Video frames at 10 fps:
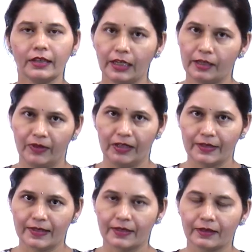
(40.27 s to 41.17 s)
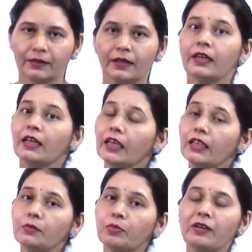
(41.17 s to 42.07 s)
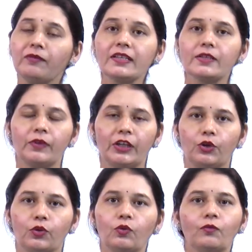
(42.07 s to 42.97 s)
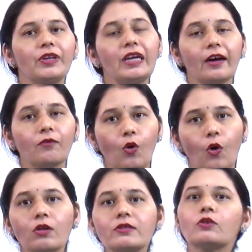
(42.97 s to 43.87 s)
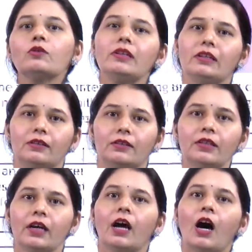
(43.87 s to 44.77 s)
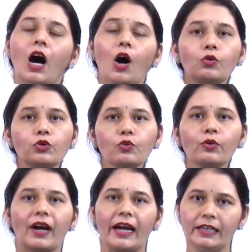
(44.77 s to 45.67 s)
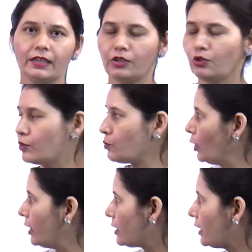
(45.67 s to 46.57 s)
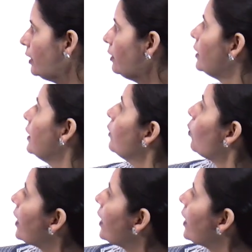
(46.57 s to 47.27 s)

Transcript: events. In the previous video, we have also learned how to write a news bulletin. What